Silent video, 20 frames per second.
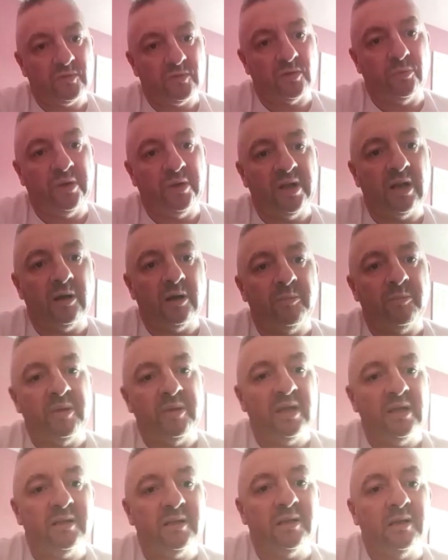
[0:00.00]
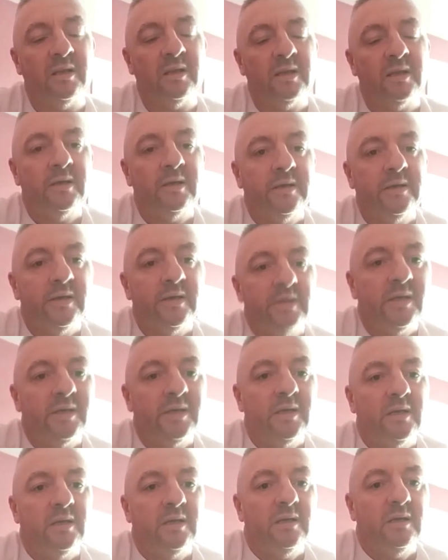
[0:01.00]
weekly meeting,
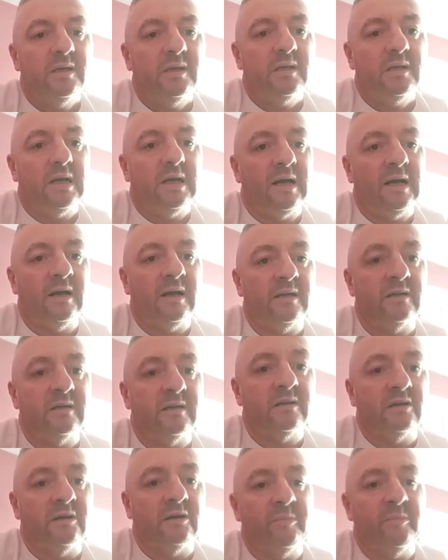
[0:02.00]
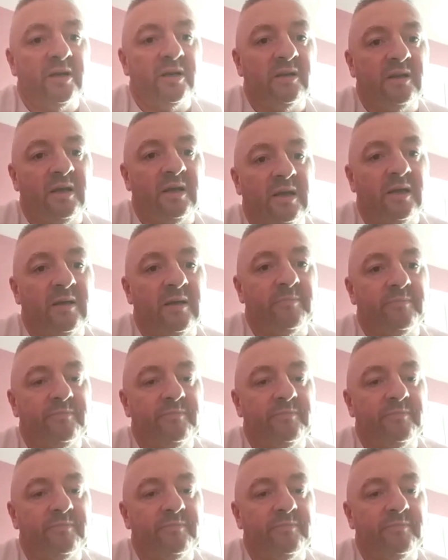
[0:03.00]
and I'm on the